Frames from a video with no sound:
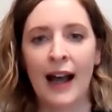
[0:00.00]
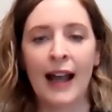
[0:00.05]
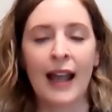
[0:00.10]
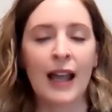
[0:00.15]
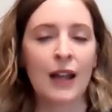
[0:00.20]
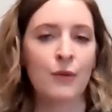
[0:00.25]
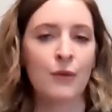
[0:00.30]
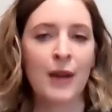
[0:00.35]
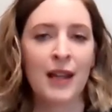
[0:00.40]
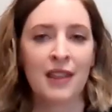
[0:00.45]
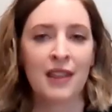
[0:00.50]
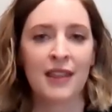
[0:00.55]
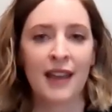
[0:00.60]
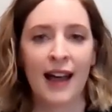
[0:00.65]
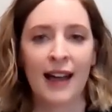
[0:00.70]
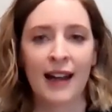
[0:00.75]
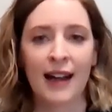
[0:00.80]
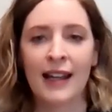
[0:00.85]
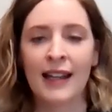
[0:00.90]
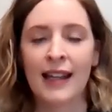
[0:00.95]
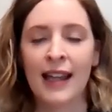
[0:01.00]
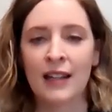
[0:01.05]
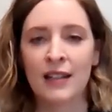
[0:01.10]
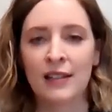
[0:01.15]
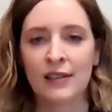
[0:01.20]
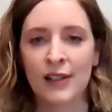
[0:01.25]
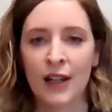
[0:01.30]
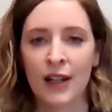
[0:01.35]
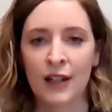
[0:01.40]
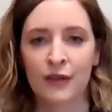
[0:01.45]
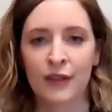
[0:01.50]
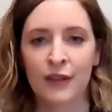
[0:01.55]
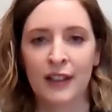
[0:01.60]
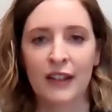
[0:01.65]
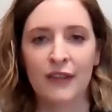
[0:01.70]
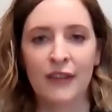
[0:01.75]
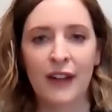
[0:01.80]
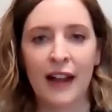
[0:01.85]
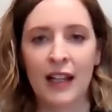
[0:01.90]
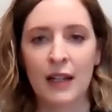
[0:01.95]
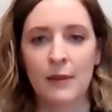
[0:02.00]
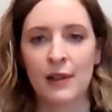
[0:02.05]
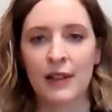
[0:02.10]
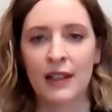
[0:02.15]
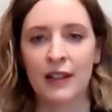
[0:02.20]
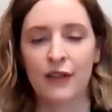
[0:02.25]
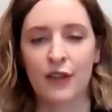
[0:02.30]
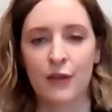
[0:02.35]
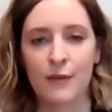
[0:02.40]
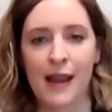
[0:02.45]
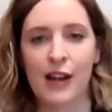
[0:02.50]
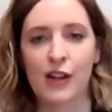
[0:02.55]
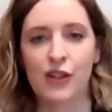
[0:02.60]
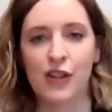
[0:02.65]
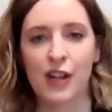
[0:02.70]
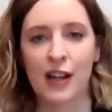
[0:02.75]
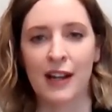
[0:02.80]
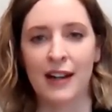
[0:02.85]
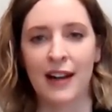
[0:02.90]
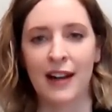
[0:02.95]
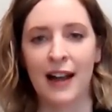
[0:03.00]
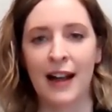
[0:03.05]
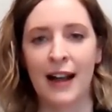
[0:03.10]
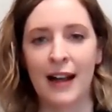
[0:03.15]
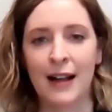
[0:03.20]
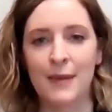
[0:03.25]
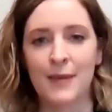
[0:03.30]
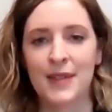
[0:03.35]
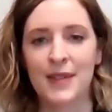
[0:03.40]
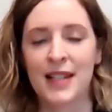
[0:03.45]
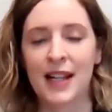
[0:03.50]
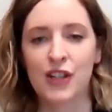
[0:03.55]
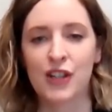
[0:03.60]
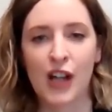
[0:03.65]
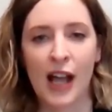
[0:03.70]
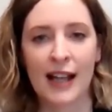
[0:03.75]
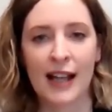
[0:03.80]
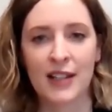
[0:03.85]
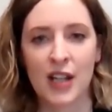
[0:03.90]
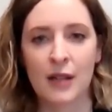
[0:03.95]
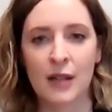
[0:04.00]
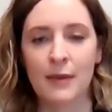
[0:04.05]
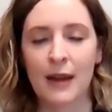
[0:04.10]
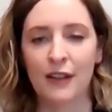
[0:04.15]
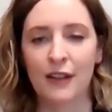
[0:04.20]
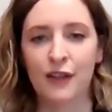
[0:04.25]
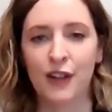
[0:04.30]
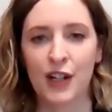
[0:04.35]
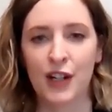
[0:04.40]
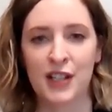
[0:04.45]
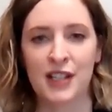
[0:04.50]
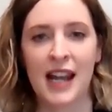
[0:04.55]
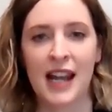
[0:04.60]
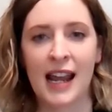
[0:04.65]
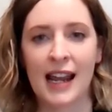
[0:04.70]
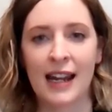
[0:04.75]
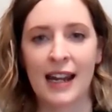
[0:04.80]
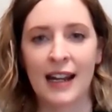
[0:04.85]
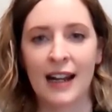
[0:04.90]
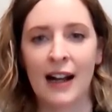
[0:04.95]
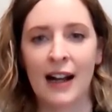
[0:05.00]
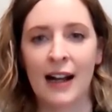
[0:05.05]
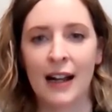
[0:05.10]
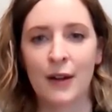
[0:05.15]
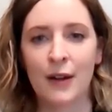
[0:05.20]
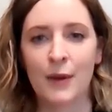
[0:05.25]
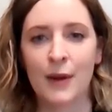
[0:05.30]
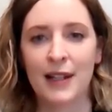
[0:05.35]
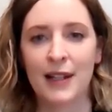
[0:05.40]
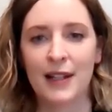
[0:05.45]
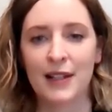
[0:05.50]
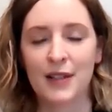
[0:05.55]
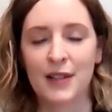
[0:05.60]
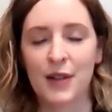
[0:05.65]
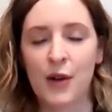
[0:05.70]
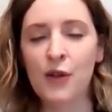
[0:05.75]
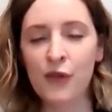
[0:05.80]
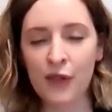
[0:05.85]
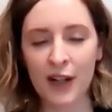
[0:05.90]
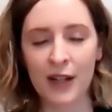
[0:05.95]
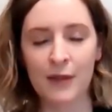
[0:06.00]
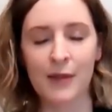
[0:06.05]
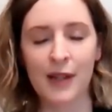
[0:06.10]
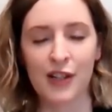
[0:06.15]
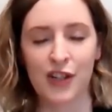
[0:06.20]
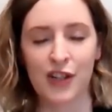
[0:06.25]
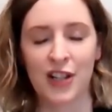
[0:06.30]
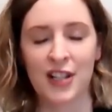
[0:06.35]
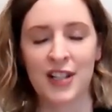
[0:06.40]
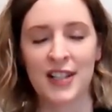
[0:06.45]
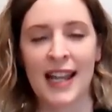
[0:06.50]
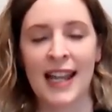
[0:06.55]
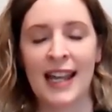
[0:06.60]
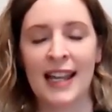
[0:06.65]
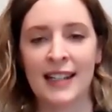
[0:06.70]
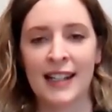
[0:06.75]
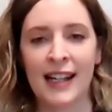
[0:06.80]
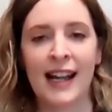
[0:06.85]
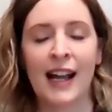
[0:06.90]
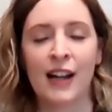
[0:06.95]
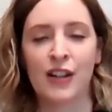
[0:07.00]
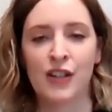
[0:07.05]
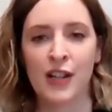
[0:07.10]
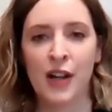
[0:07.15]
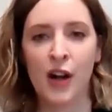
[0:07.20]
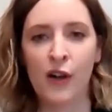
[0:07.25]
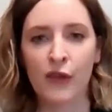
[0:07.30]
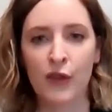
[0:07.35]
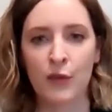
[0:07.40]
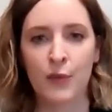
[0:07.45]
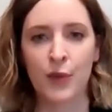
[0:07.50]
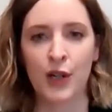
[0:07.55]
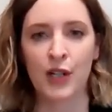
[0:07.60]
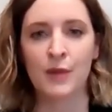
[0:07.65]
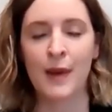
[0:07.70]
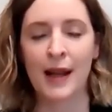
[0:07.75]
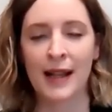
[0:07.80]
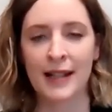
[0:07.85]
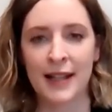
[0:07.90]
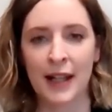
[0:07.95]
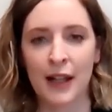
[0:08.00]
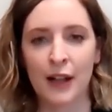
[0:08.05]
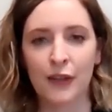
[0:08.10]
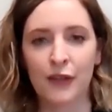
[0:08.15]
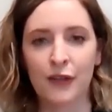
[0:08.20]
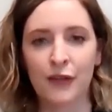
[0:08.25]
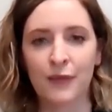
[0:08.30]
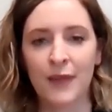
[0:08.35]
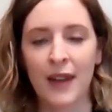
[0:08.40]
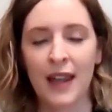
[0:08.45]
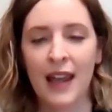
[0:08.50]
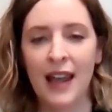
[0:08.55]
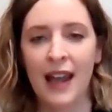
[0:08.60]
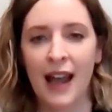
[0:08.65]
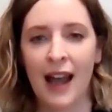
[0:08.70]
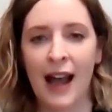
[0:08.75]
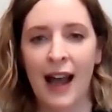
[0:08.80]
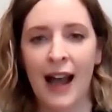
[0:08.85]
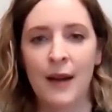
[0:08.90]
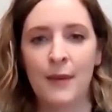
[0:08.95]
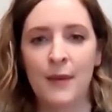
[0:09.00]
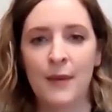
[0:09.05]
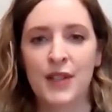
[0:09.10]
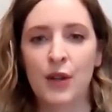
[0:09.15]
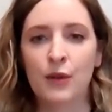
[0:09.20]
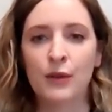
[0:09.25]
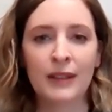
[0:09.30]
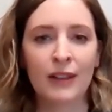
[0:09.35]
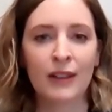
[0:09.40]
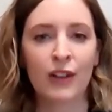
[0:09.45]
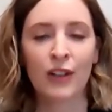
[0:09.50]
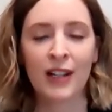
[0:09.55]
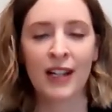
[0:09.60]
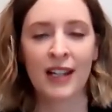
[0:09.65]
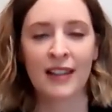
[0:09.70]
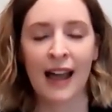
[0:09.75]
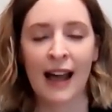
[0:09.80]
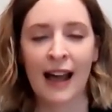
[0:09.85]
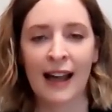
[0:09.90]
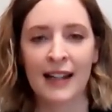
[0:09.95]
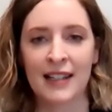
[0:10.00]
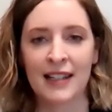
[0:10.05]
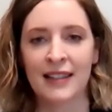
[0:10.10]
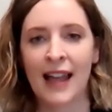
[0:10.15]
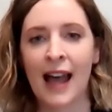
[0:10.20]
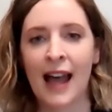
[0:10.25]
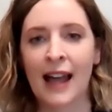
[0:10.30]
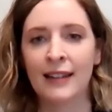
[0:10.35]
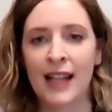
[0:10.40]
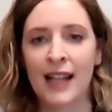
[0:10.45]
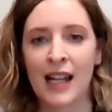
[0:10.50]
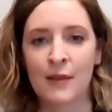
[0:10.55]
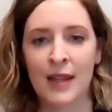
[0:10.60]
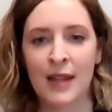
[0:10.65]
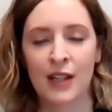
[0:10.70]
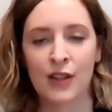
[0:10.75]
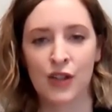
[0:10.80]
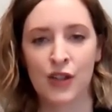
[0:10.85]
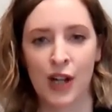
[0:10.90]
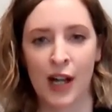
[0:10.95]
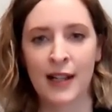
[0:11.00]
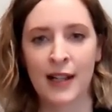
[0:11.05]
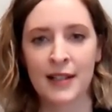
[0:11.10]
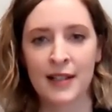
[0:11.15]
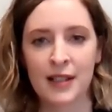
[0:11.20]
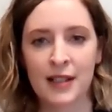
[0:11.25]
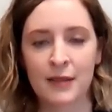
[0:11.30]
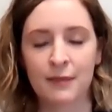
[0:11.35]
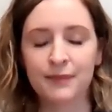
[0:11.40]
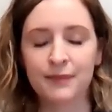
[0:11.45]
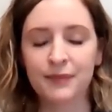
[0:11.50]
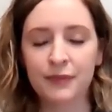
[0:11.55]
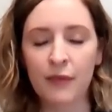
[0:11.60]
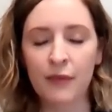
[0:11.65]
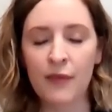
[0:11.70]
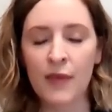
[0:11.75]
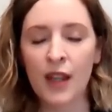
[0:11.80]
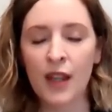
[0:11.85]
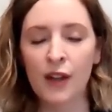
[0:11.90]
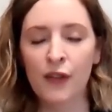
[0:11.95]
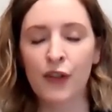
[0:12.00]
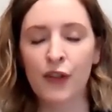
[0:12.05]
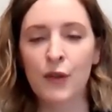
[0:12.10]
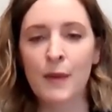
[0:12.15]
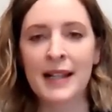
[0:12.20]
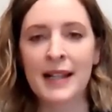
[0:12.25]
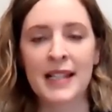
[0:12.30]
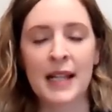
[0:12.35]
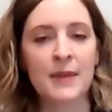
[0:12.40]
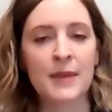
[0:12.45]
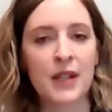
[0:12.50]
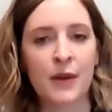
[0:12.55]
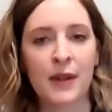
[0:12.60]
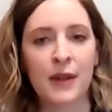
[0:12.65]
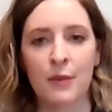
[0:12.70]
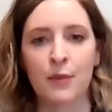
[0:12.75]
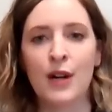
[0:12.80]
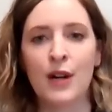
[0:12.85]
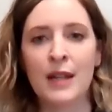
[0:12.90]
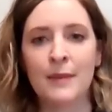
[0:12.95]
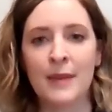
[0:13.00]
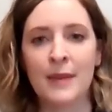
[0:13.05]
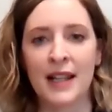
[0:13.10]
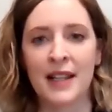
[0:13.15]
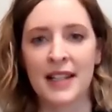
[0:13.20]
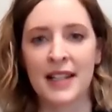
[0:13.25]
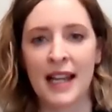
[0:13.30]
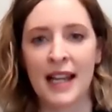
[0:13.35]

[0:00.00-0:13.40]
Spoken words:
And with that, I gained a lot of really valuable information, such as on my first day, I was overambitious and I actually overbooked myself. So in learning that let me adjust for my subsequent appointments.